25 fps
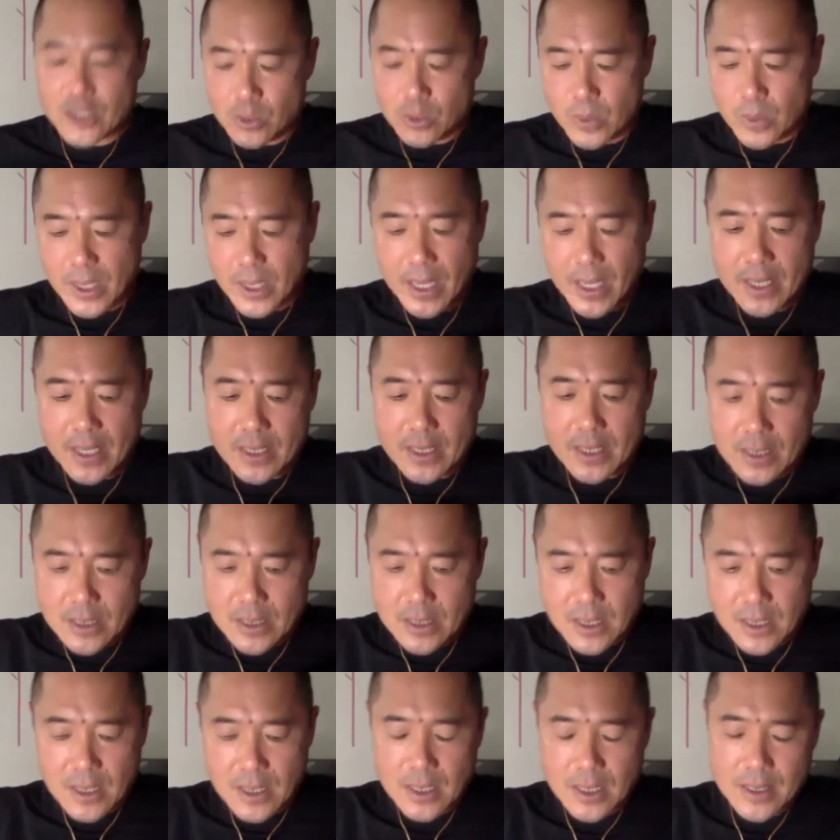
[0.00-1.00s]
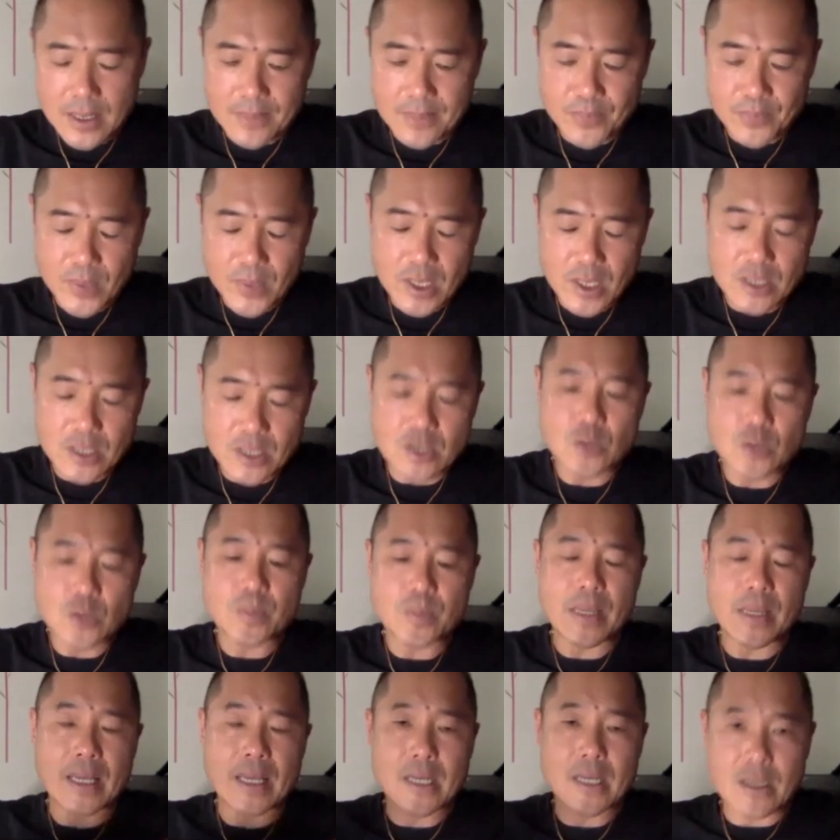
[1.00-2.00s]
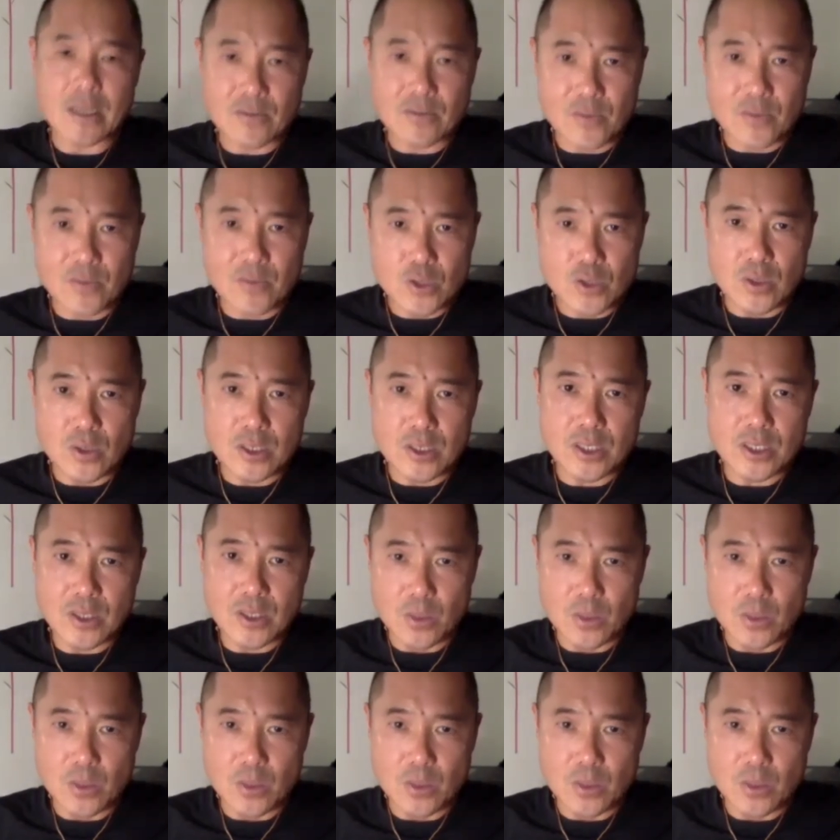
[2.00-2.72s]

We had a Hadoop data infrastructure